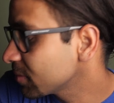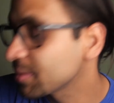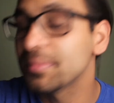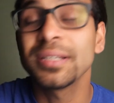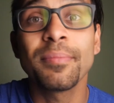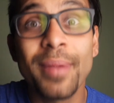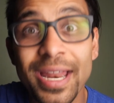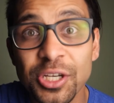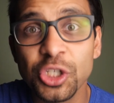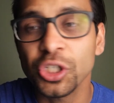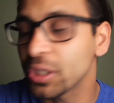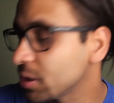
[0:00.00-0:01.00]

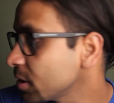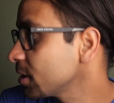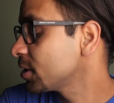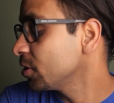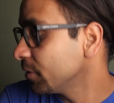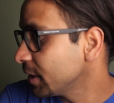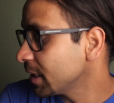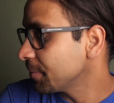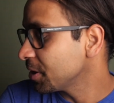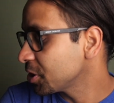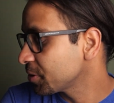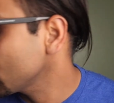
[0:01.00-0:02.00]
dimension to the
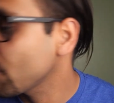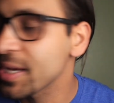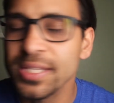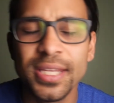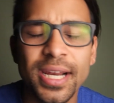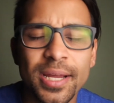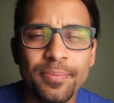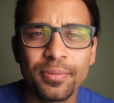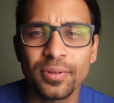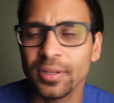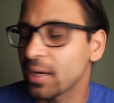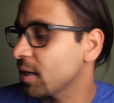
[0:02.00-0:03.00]
image. So I set up
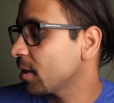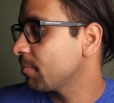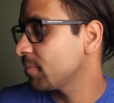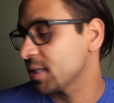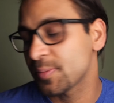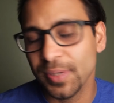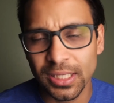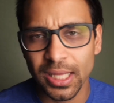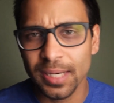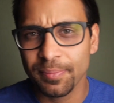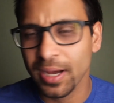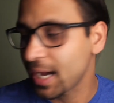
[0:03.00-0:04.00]
a speed
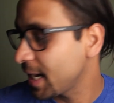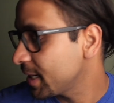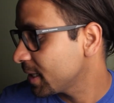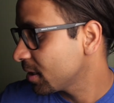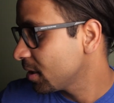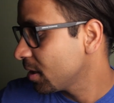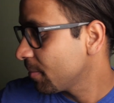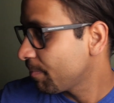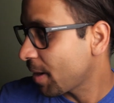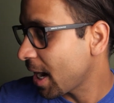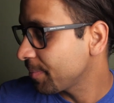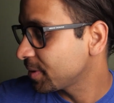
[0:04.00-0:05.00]
light behind it,
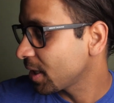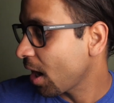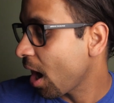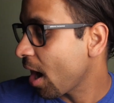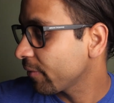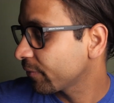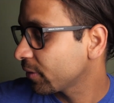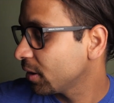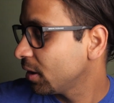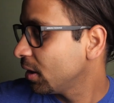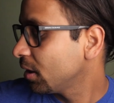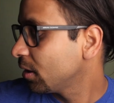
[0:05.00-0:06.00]
popped it off,
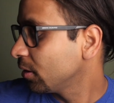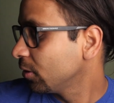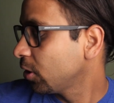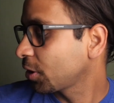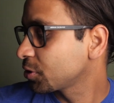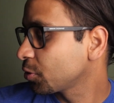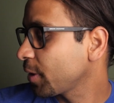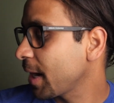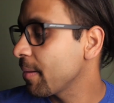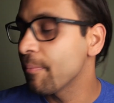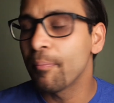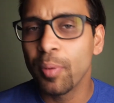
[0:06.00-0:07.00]
looked
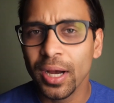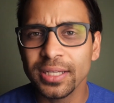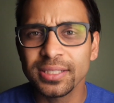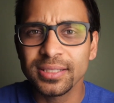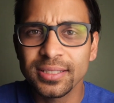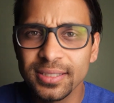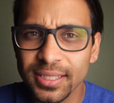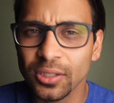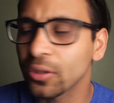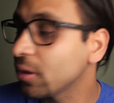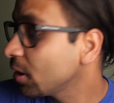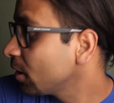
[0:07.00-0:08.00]
great, but
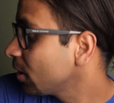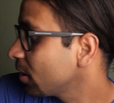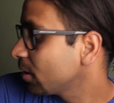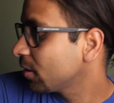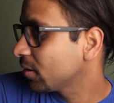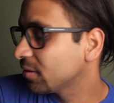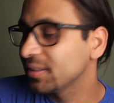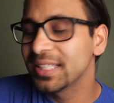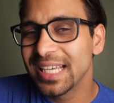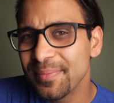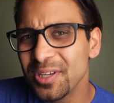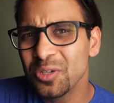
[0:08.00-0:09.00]
still, the
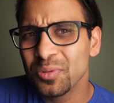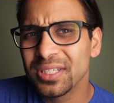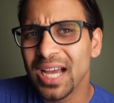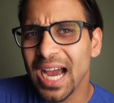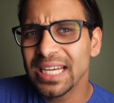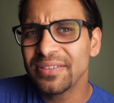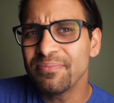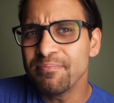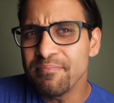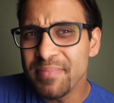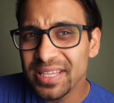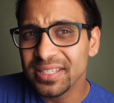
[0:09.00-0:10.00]
image was kind of
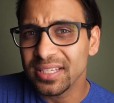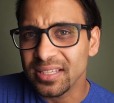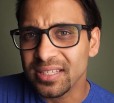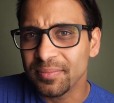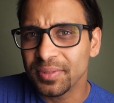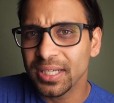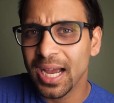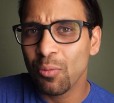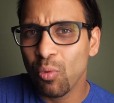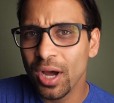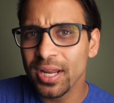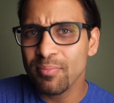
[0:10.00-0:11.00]
missing something. I
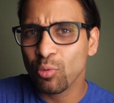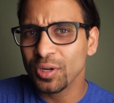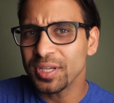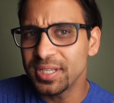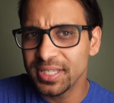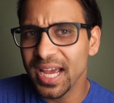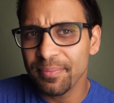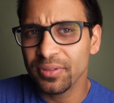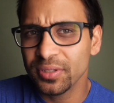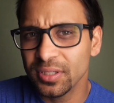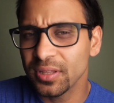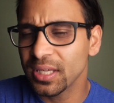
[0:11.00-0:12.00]
wanted more
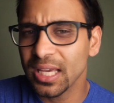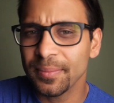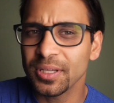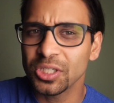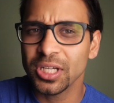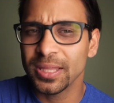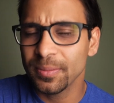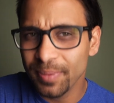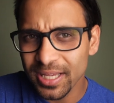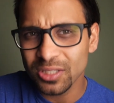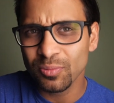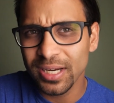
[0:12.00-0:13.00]
depth to the image, and the
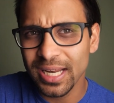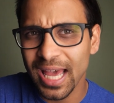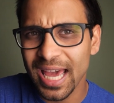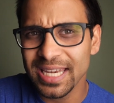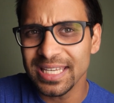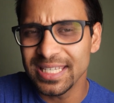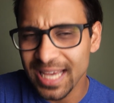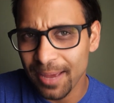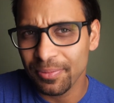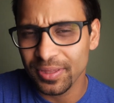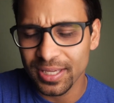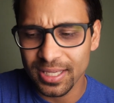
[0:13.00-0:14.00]
best way to add
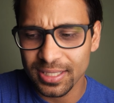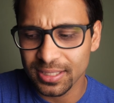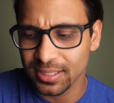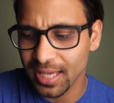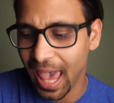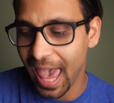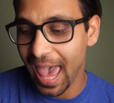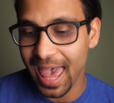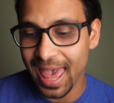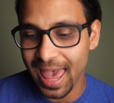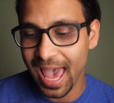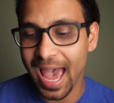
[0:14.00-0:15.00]
depth is to
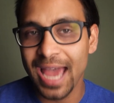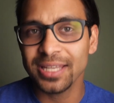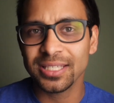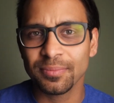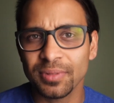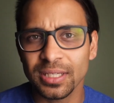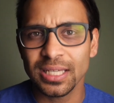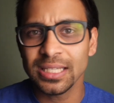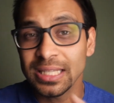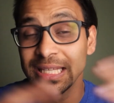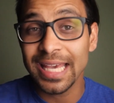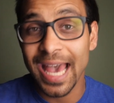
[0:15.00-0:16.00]
add something into
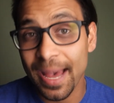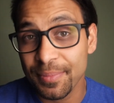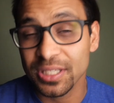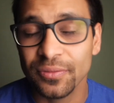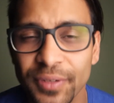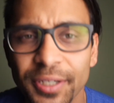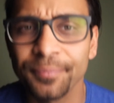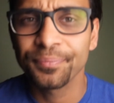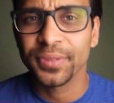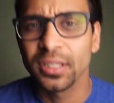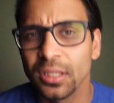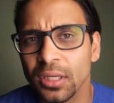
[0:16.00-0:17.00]
the atmosphere.
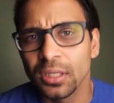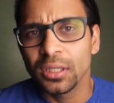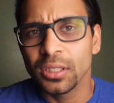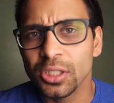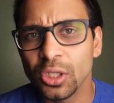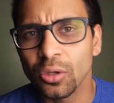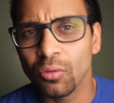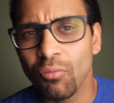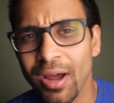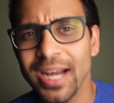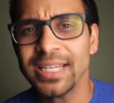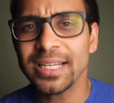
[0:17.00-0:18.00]
So
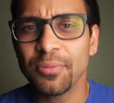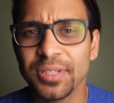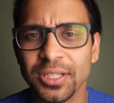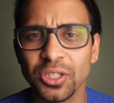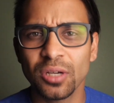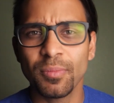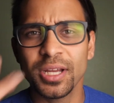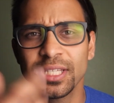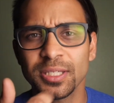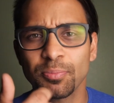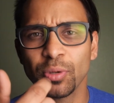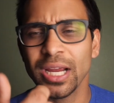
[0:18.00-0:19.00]
what I did was I took my
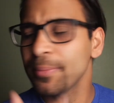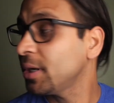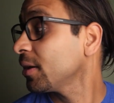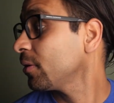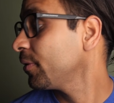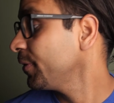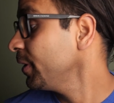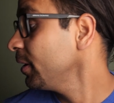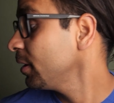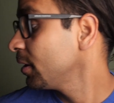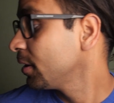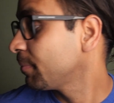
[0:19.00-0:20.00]
spray bottle
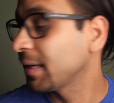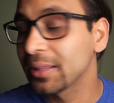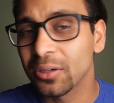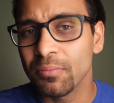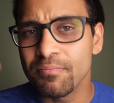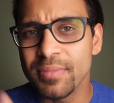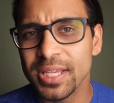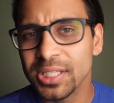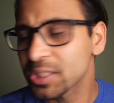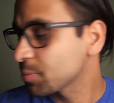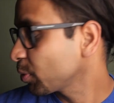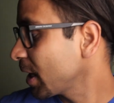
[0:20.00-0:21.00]
thing, my little mist
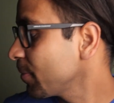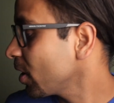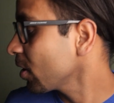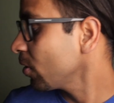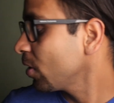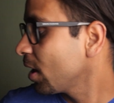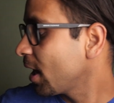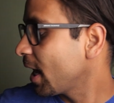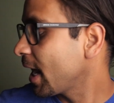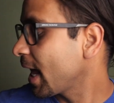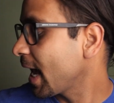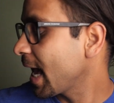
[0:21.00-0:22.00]
spray bottle,
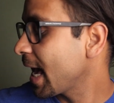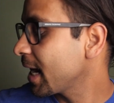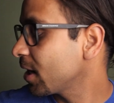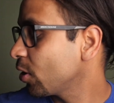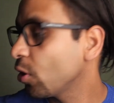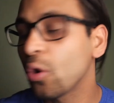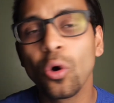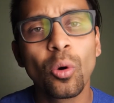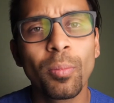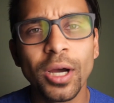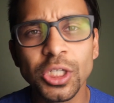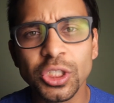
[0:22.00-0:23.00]
and I added a whole
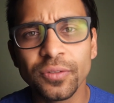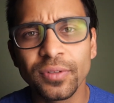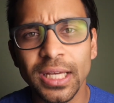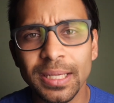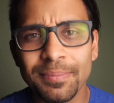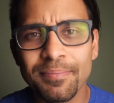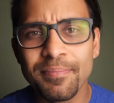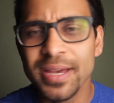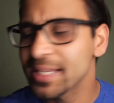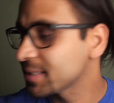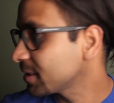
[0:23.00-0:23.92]
bunch of like mist